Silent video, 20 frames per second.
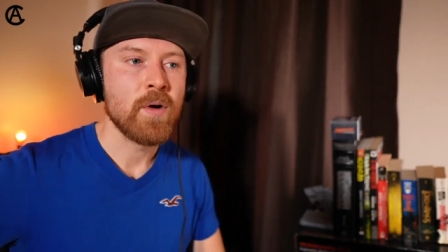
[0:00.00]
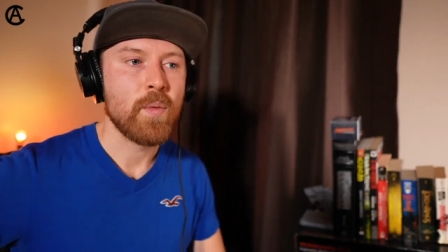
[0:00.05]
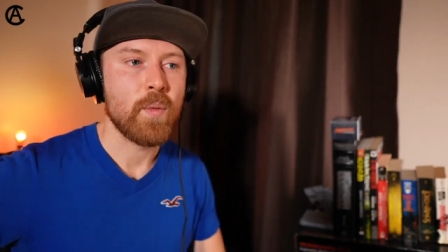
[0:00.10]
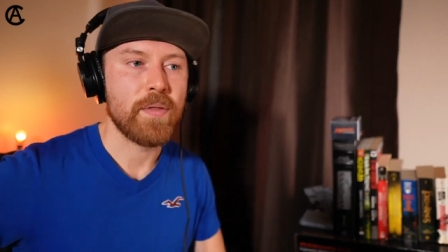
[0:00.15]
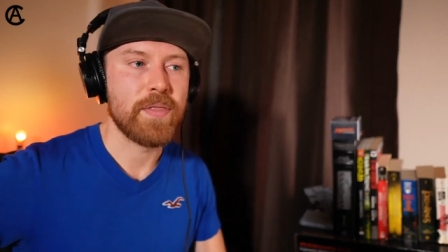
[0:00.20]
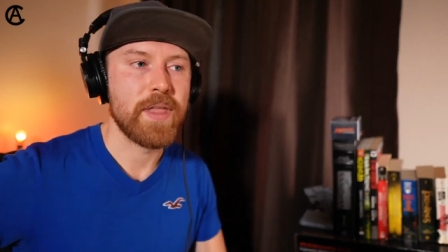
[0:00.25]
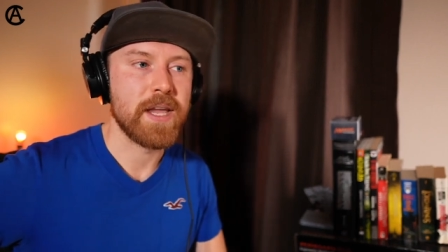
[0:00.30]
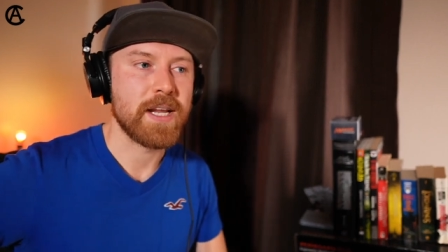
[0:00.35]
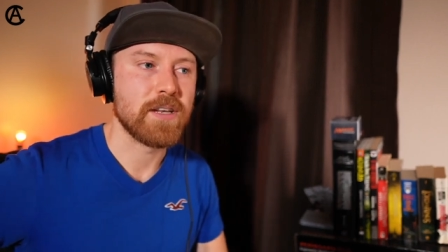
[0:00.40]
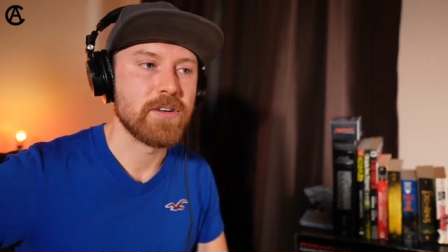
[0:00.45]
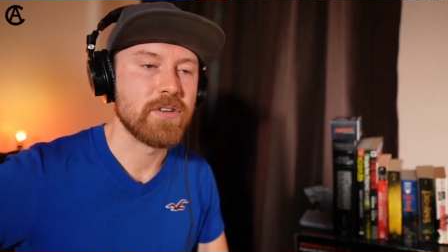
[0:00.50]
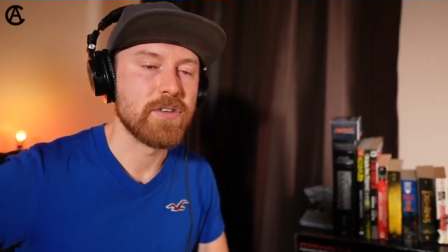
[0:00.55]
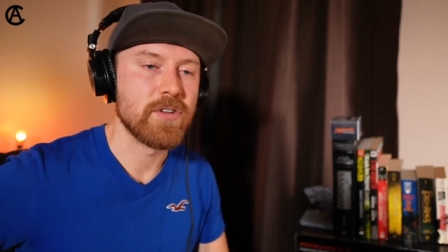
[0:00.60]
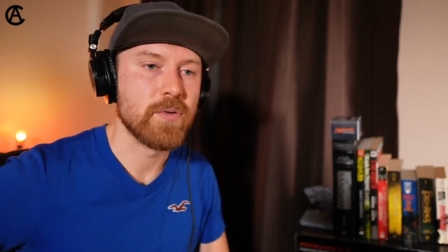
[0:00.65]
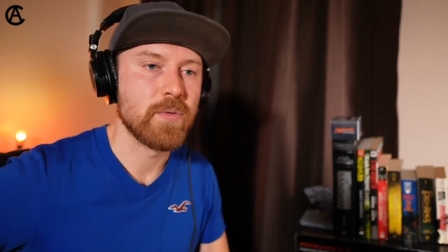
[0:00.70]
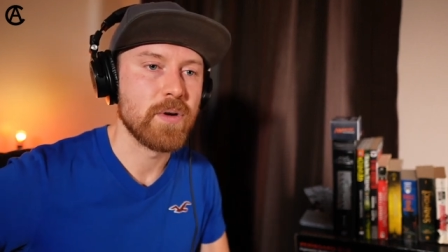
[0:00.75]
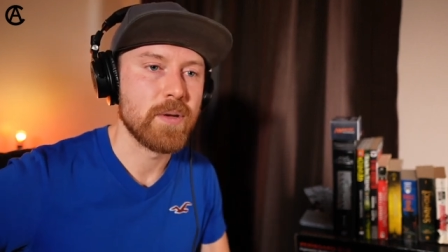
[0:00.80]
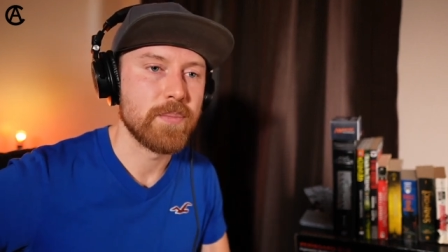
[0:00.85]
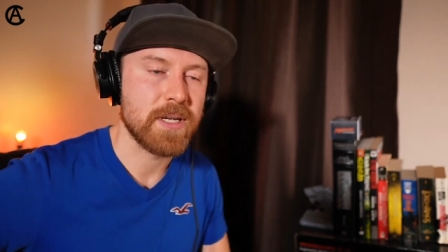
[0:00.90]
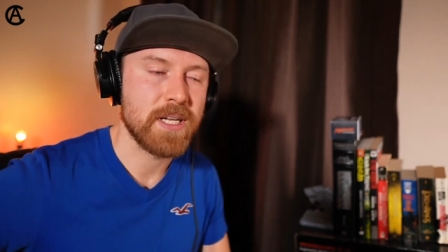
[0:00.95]
when they can
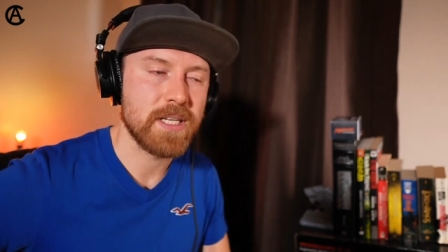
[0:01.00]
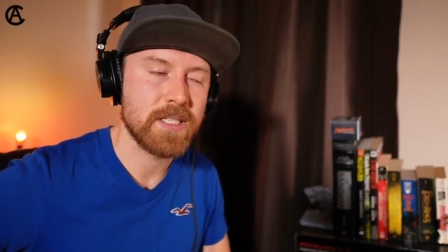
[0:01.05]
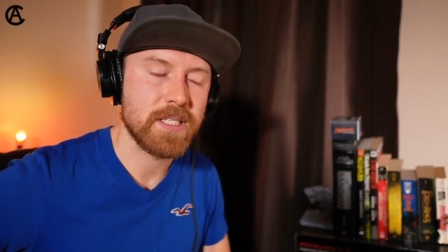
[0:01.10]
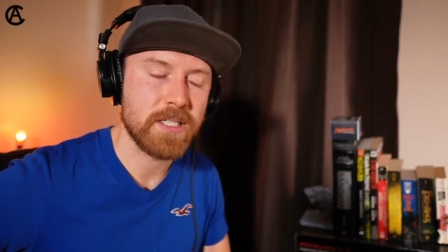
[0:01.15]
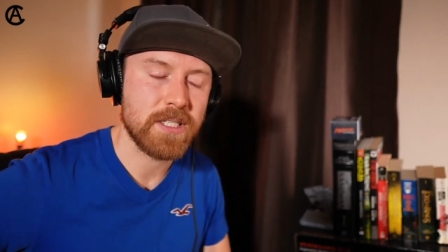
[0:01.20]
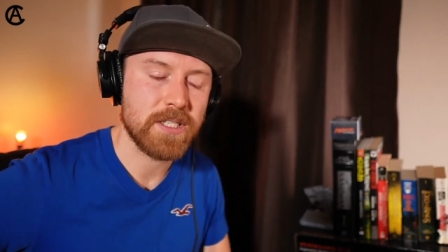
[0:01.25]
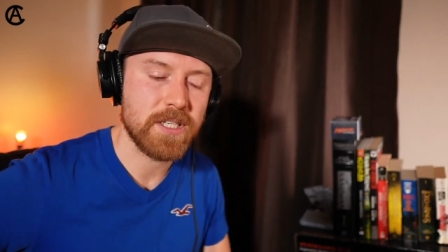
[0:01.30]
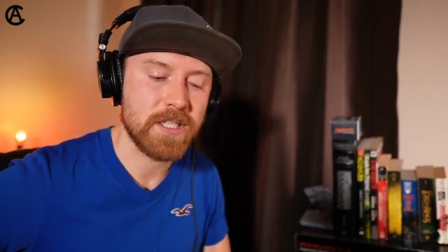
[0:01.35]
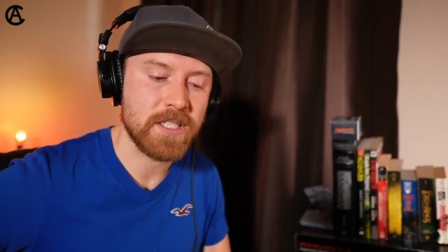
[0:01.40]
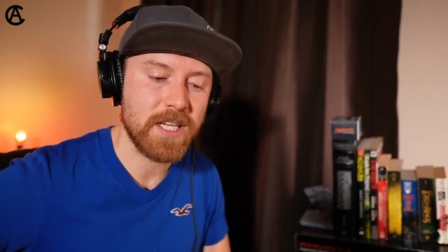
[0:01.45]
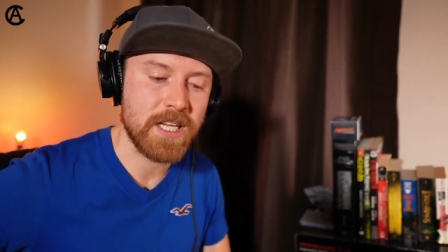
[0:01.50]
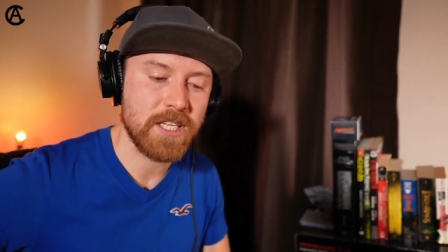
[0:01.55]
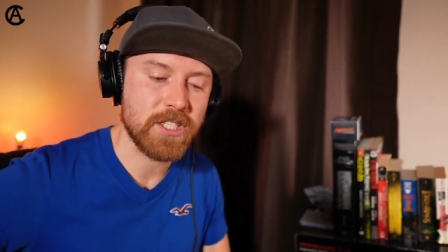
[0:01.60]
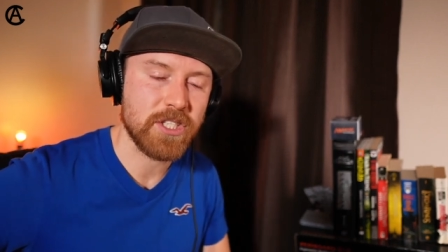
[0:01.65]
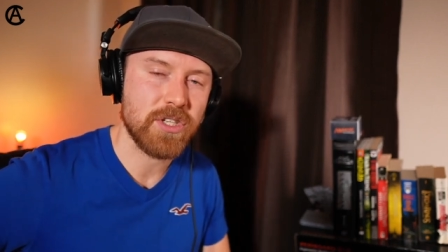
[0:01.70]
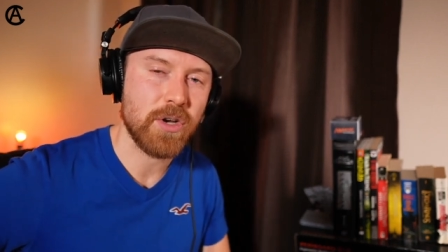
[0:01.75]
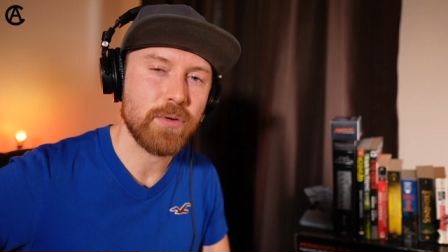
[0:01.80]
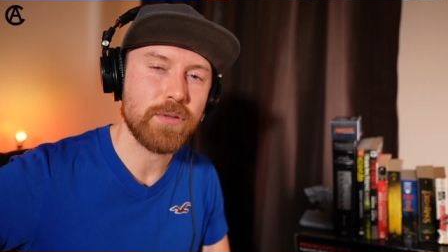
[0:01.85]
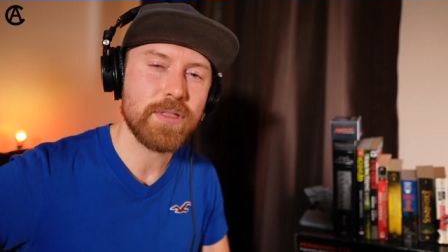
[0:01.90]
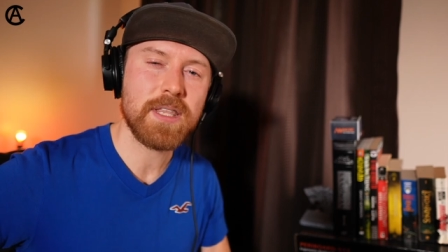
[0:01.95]
do it because it's just it's
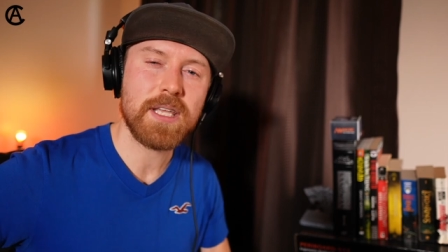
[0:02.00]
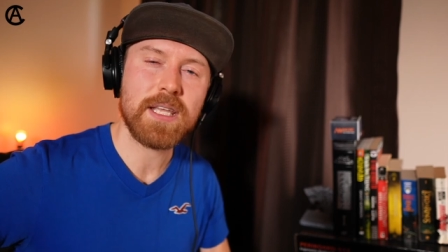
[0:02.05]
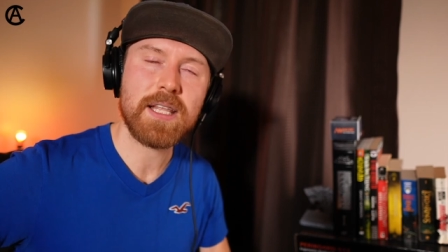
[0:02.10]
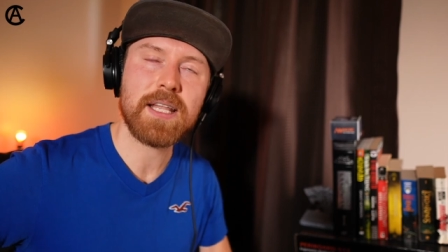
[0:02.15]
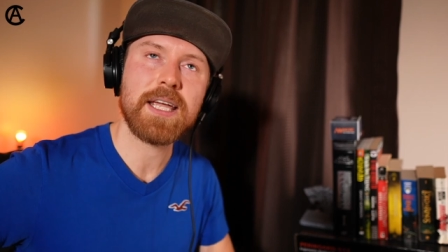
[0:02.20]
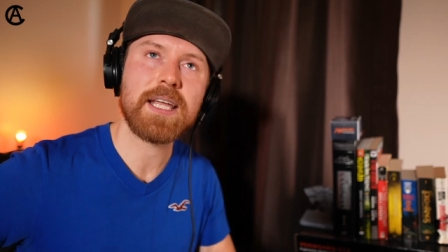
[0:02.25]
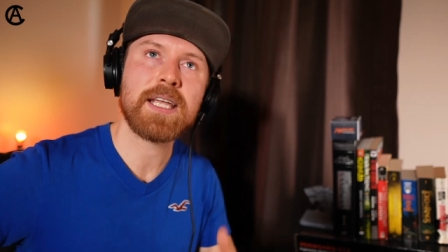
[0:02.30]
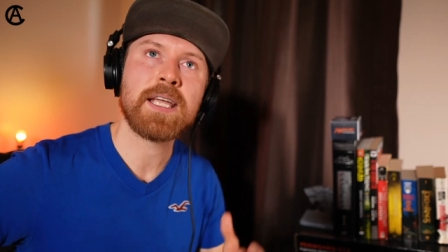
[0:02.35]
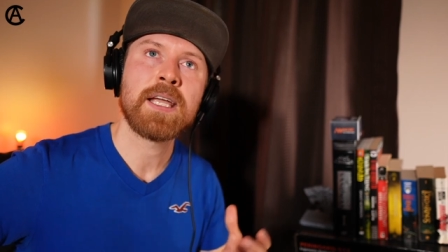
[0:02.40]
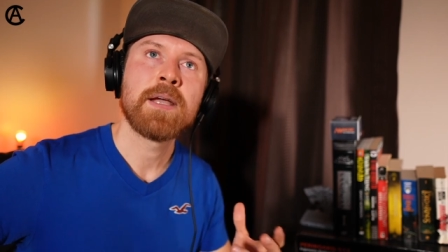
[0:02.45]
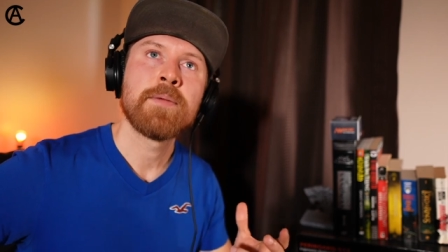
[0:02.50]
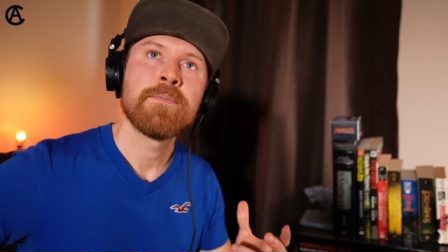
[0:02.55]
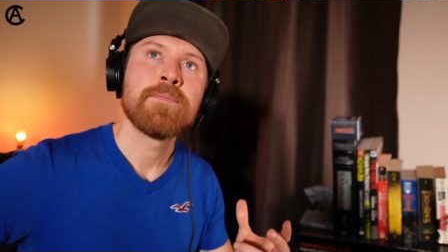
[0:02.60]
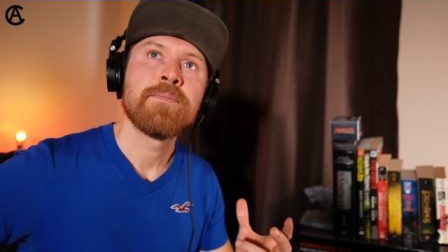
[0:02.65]
so the- like